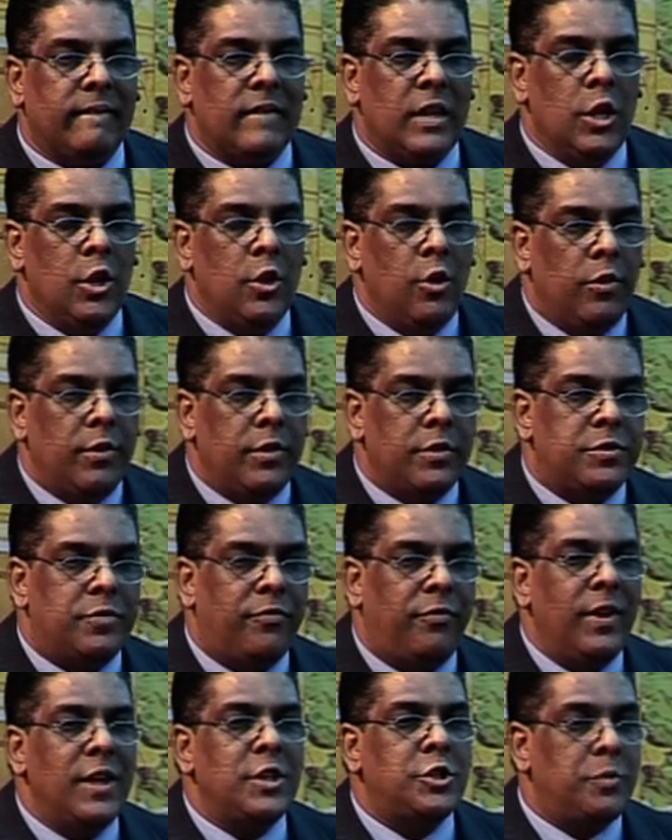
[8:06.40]
You know, this
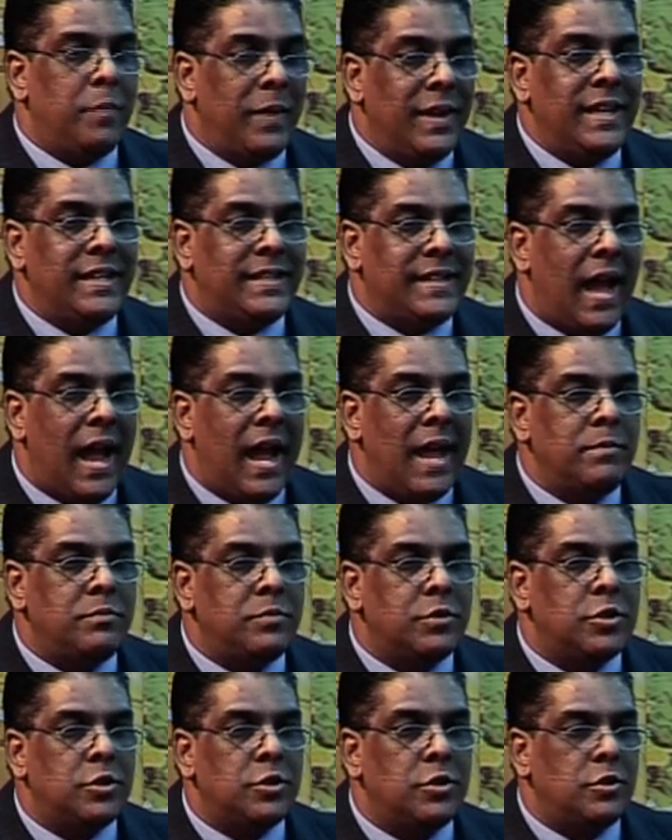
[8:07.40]
flesh many
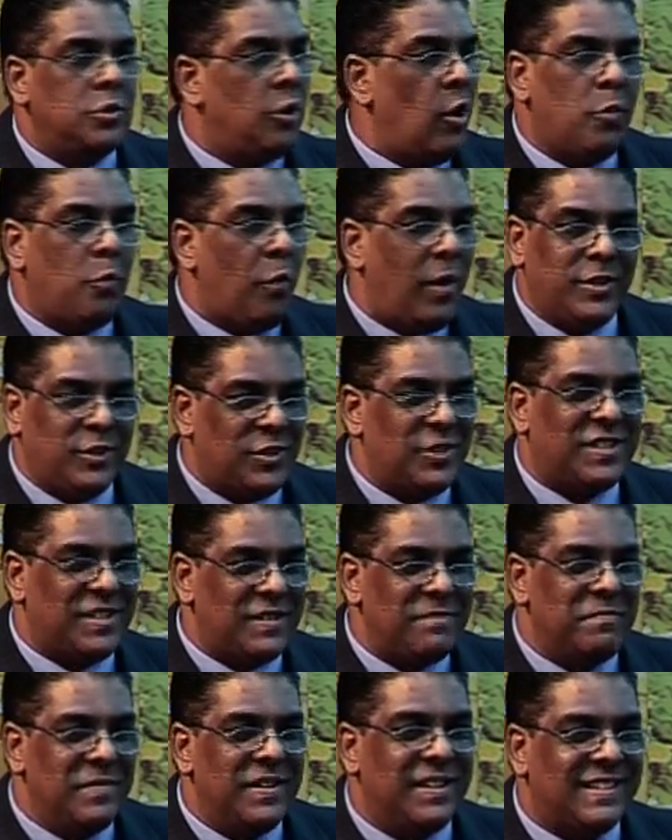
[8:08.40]
times don't want to
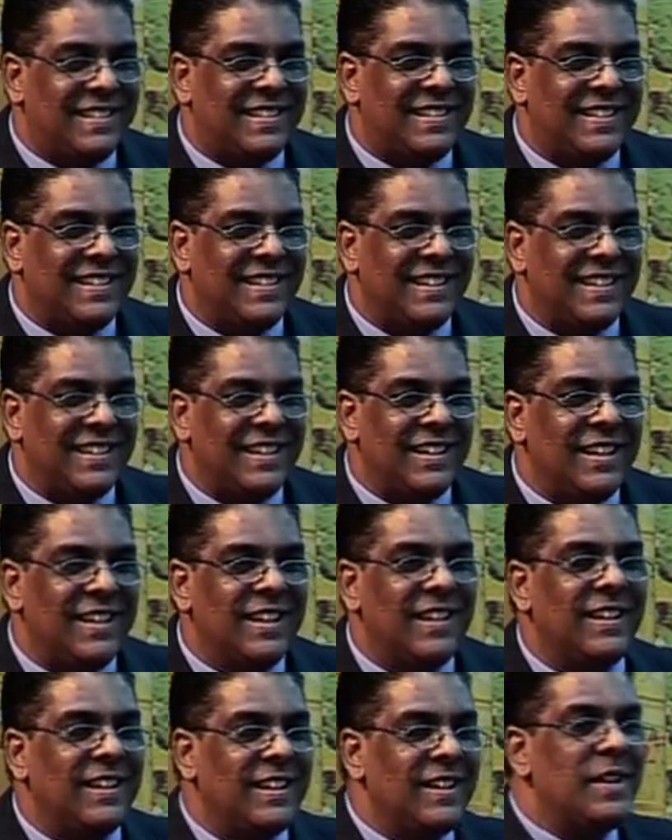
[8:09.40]
submit.
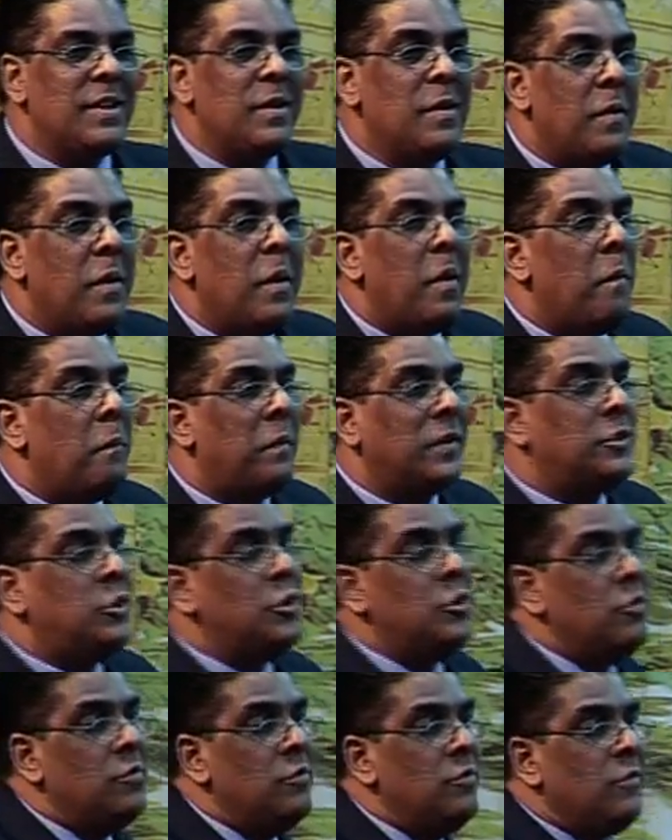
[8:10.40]
But
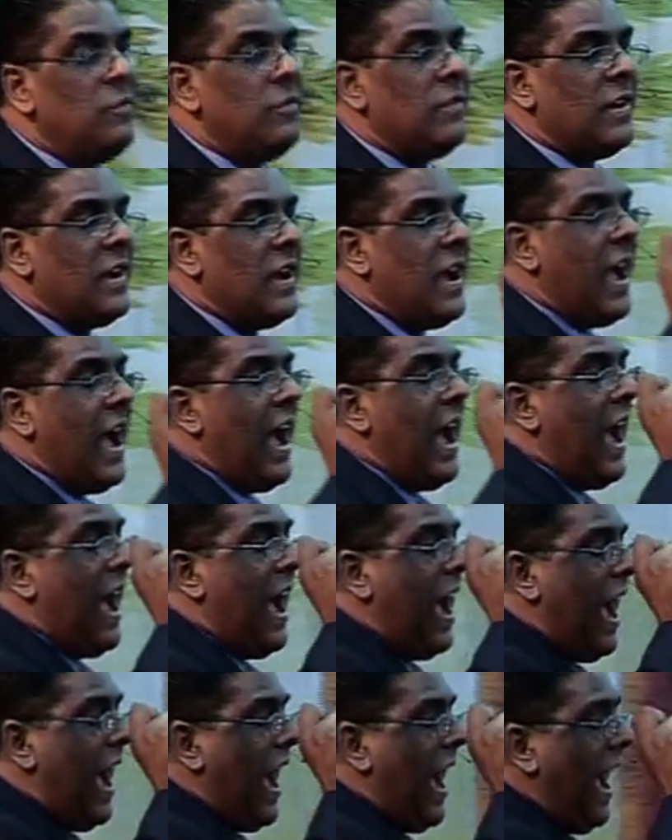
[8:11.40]
you
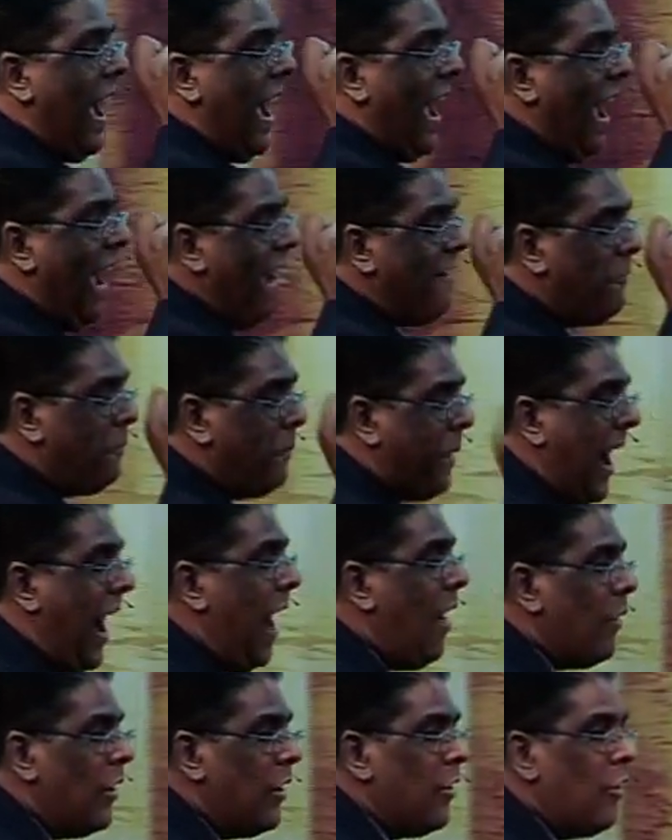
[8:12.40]
have
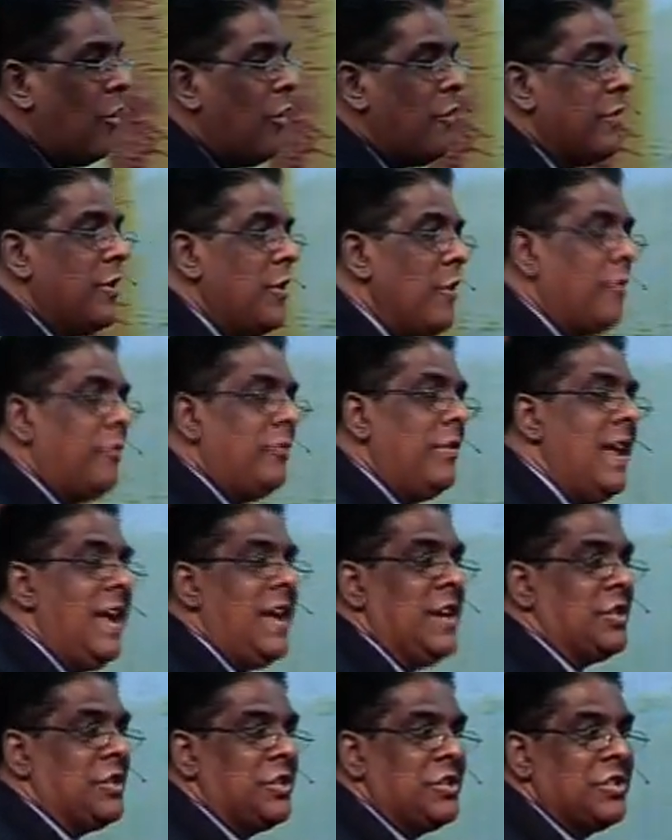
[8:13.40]
power over your
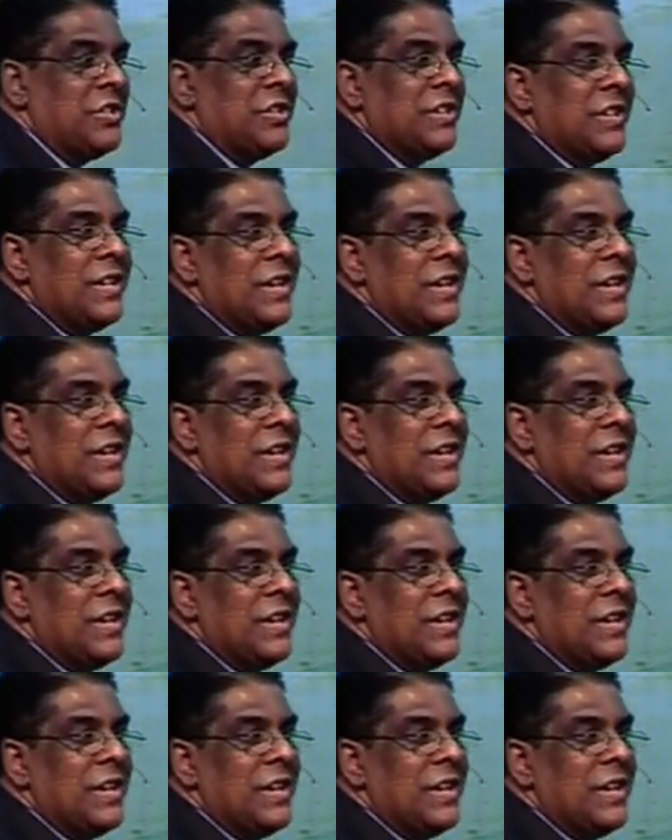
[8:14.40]
flesh.